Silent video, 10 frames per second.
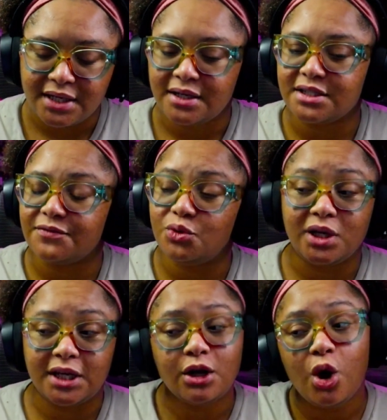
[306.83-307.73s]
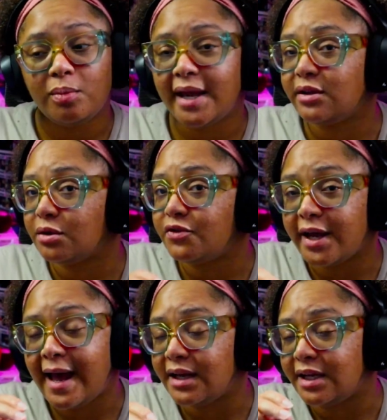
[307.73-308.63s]
Because if you can get Homelander the fuck
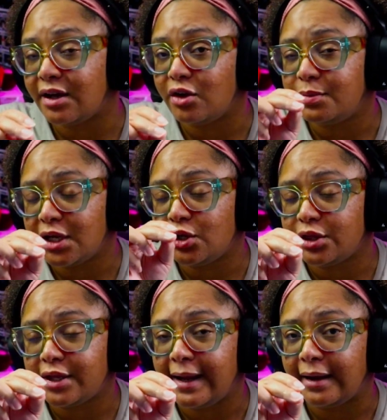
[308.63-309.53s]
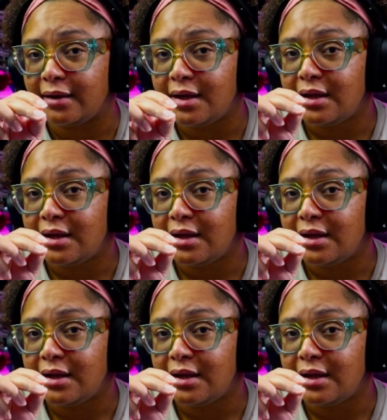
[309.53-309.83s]
out of here, it'd be a good thing.